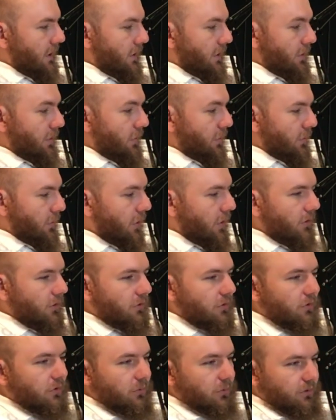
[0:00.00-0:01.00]
you
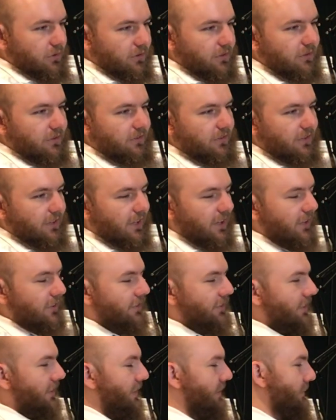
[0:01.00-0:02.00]
want through the
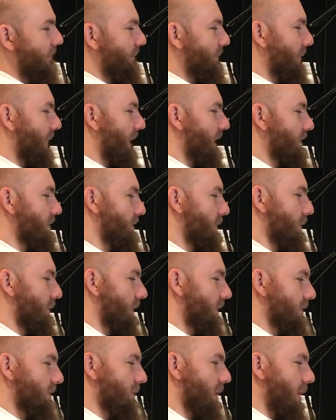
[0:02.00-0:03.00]
distillation. So
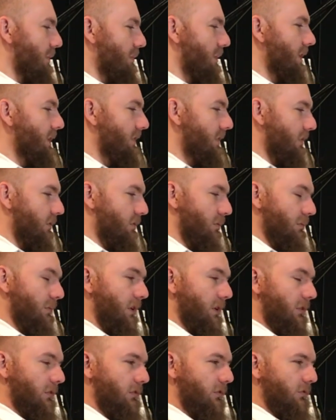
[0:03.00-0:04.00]
that's why meaty to
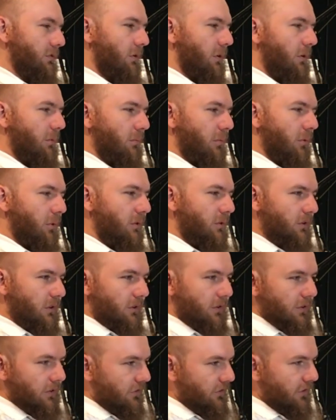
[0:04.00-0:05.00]
me is so
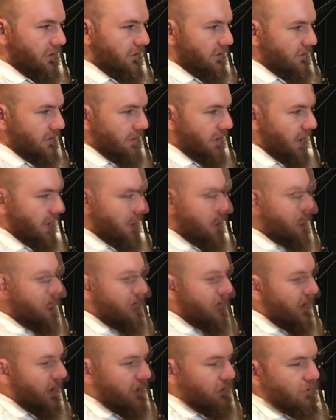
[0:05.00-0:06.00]
important. It's just
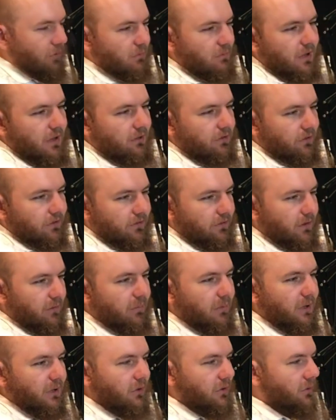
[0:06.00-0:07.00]
like, try to imagine
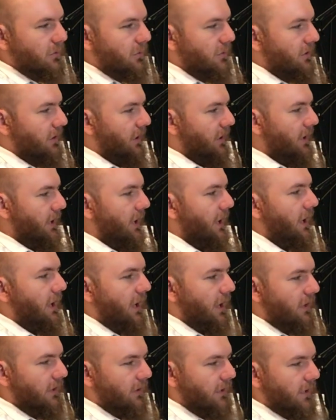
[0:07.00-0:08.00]
somebody took the
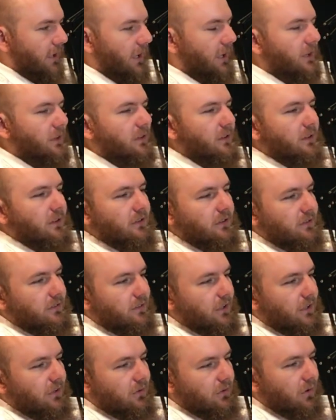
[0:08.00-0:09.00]
clay and created the
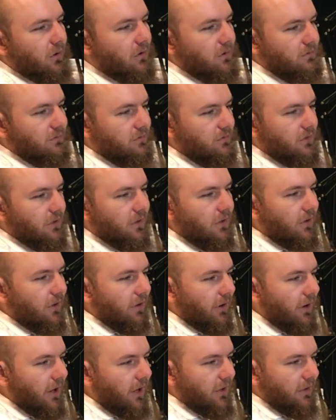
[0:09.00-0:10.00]
scent of
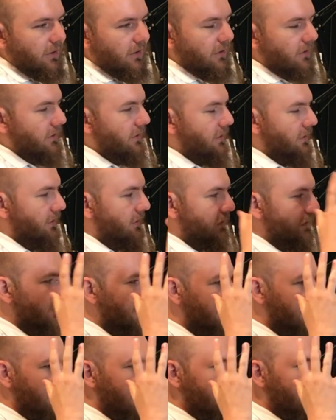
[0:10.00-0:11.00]
rain. It is
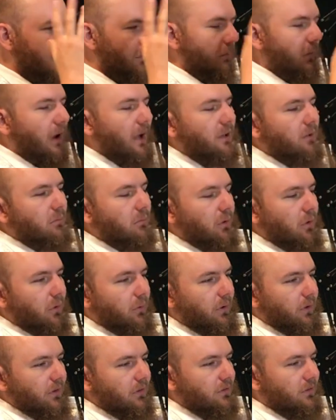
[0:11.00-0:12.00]
just
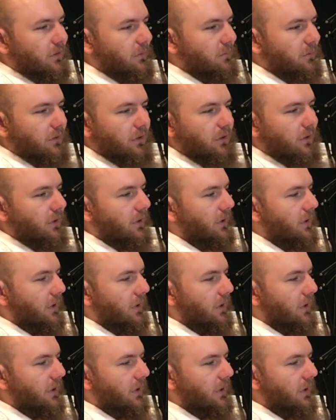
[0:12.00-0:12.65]
mind-blowing, something